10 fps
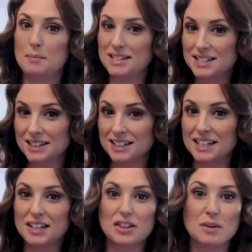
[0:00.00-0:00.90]

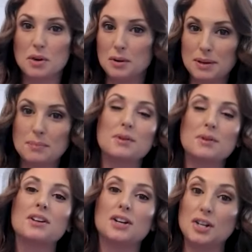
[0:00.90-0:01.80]
Basically, the more people
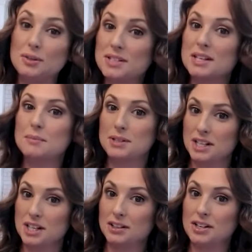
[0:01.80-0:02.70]
that are using a
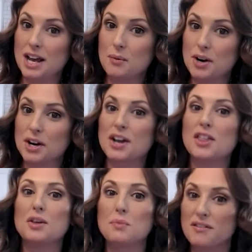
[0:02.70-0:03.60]
particular
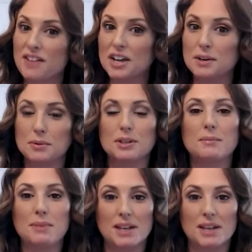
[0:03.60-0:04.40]
network, the more valuable it